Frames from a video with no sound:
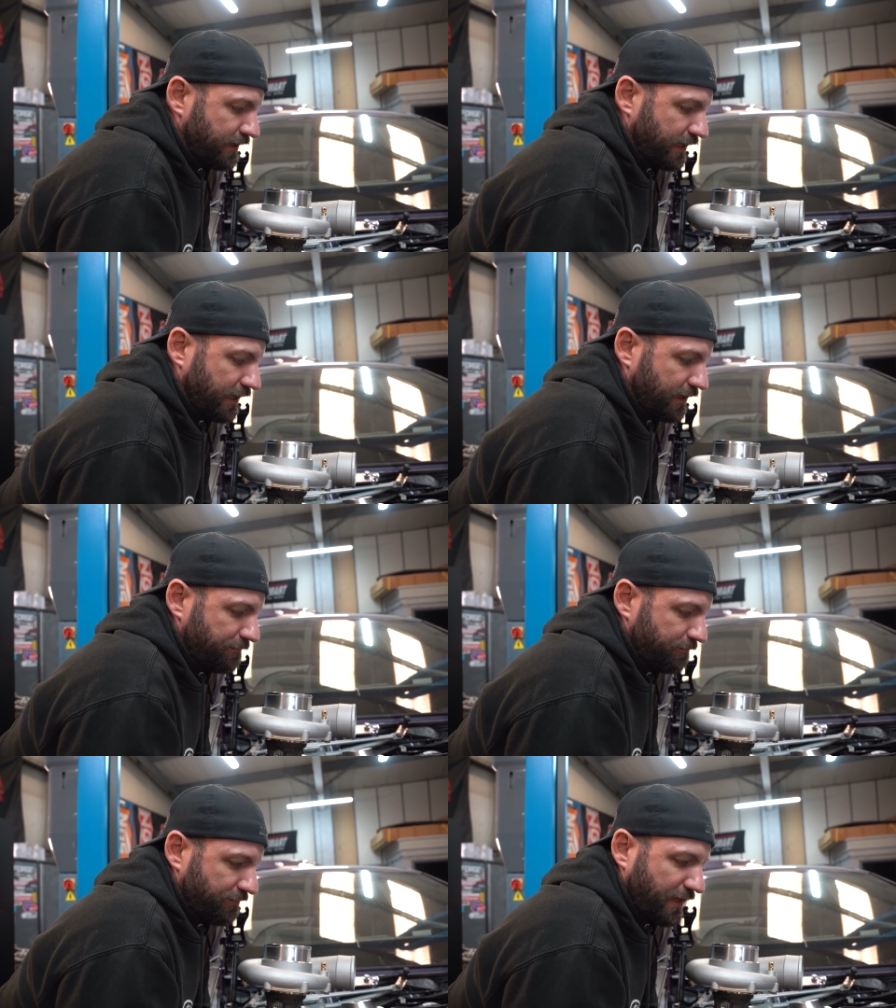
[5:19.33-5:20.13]

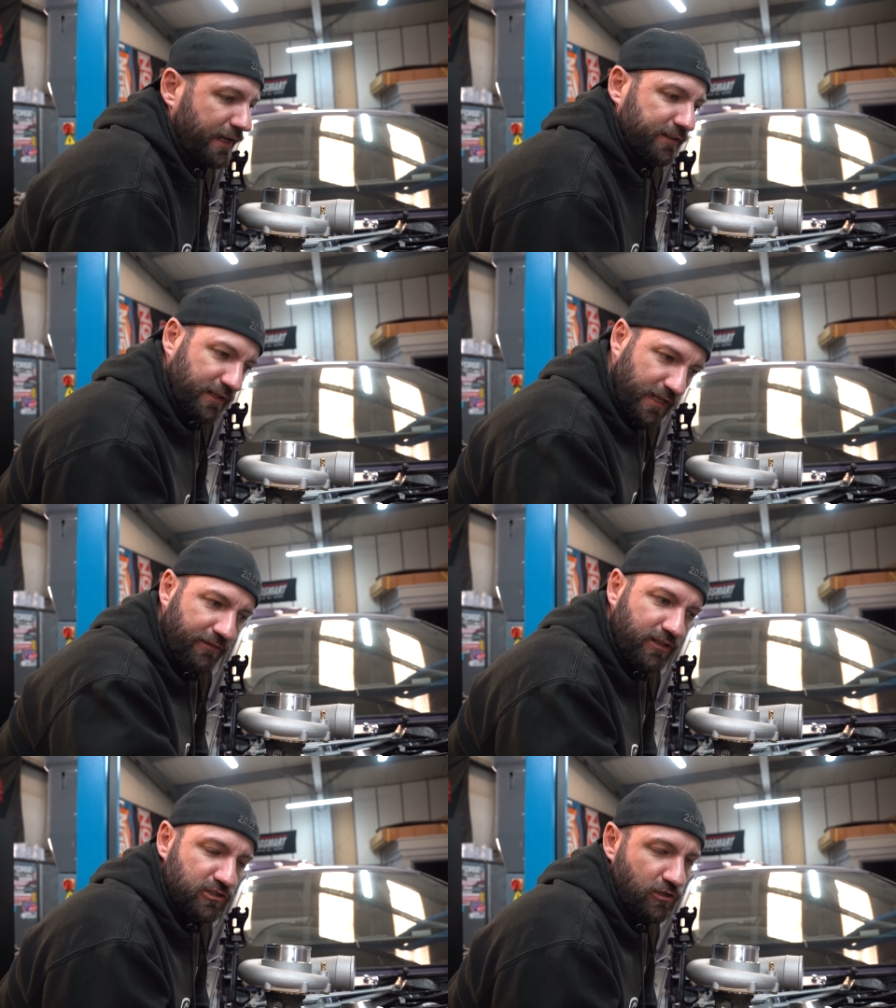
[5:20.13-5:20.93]
And
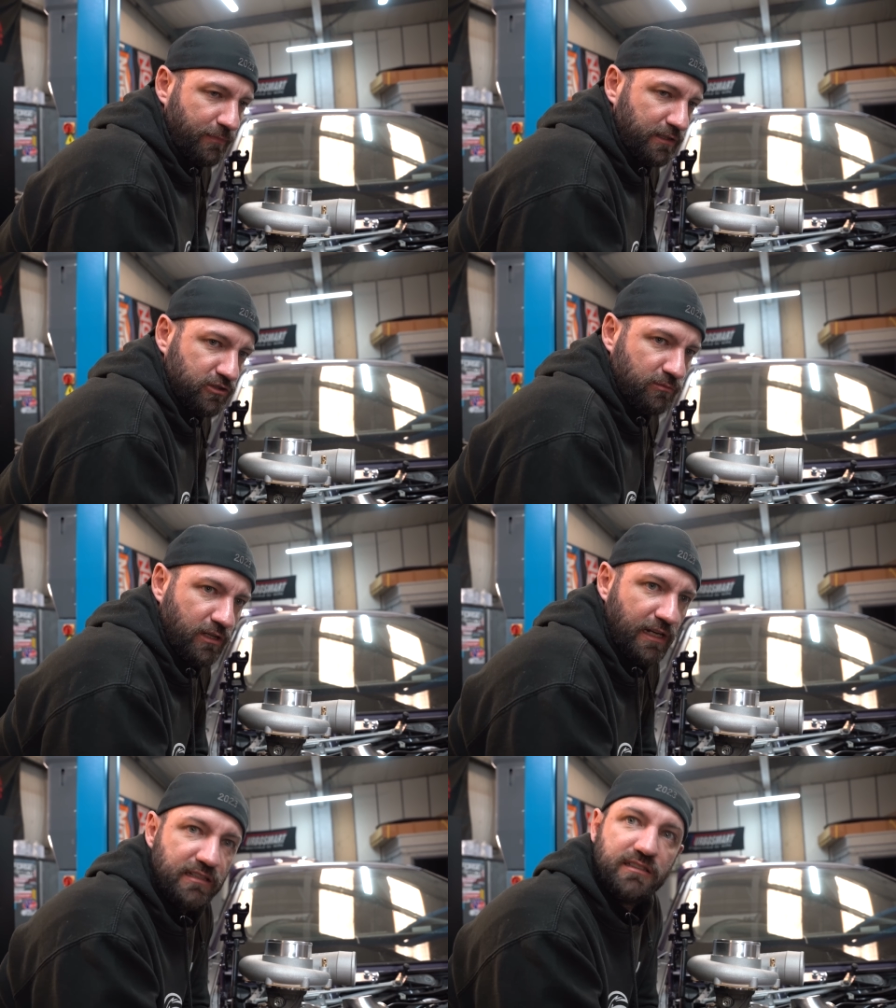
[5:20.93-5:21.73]
having a top mount turbo
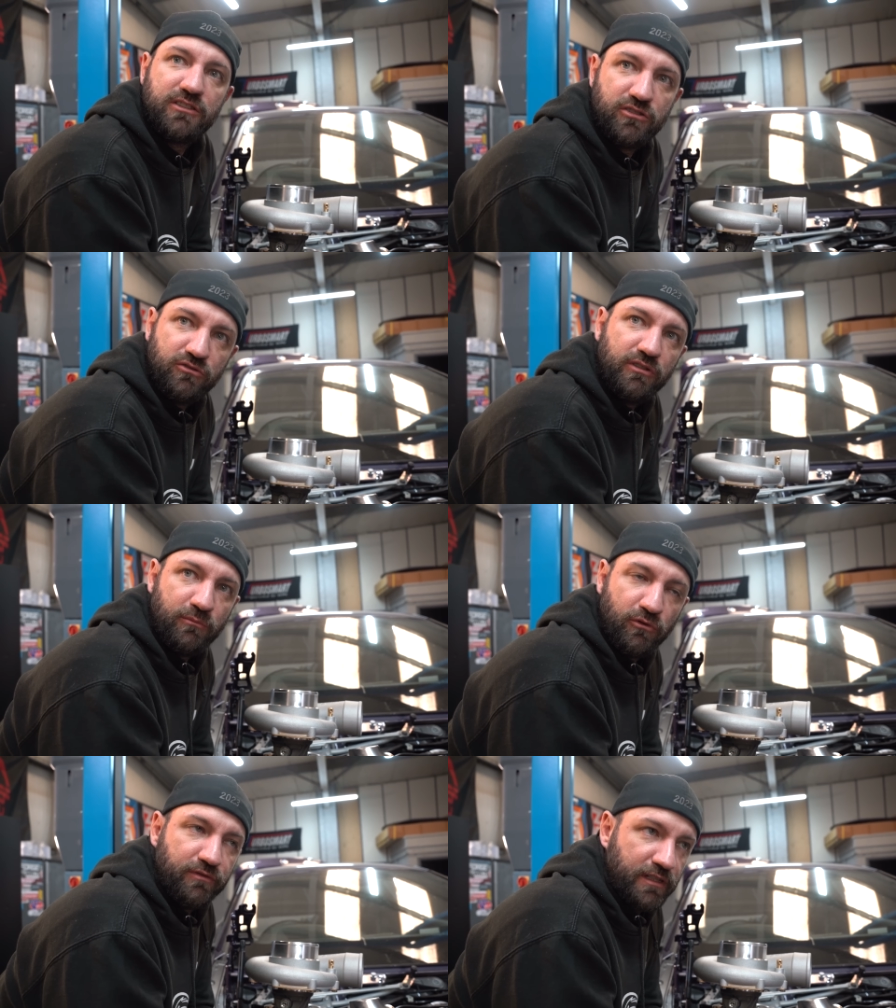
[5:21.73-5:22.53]
allows us to do that
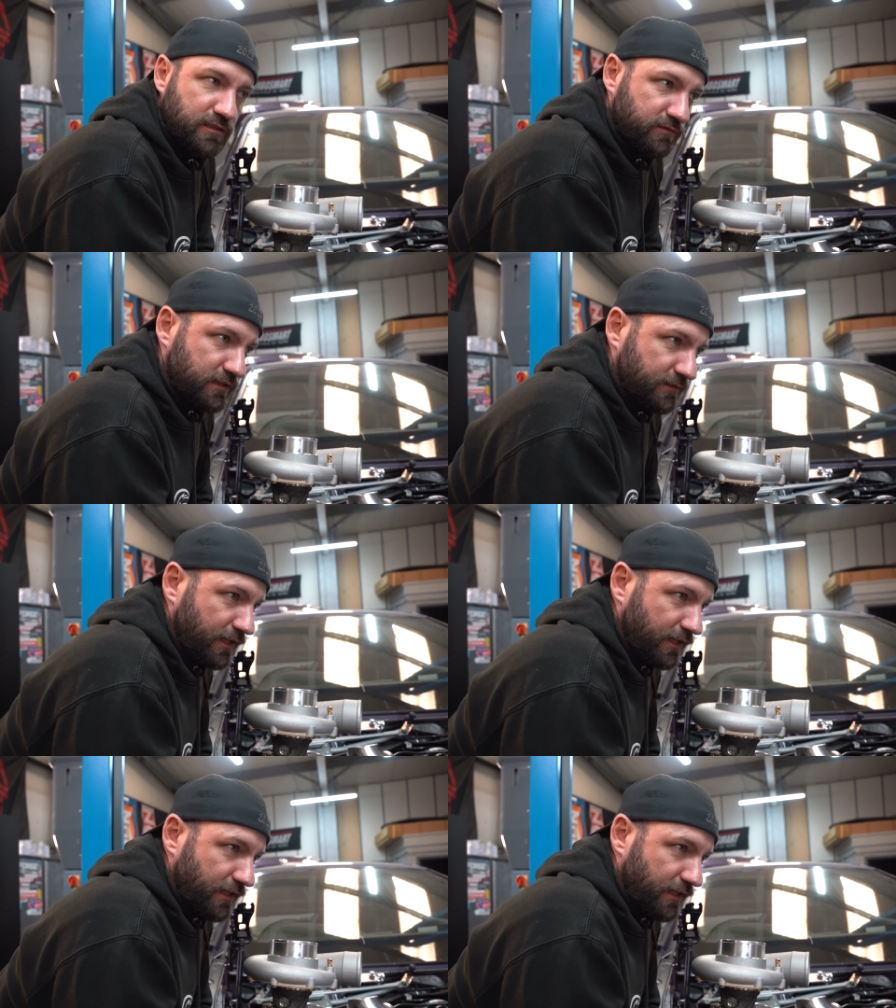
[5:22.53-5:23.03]
more effectively.